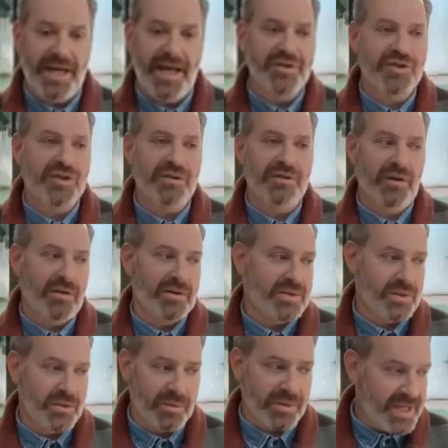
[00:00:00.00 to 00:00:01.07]
agent
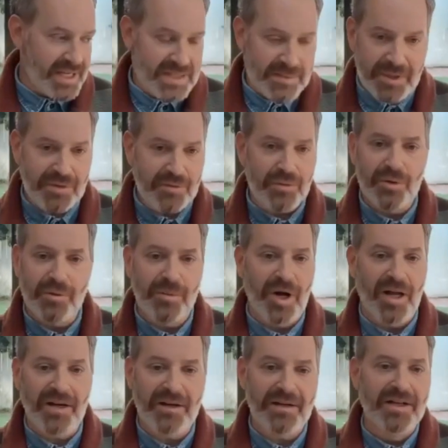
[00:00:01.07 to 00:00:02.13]
also gets me in the room
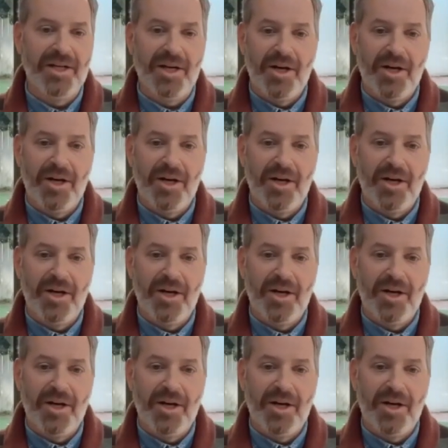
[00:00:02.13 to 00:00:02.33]
on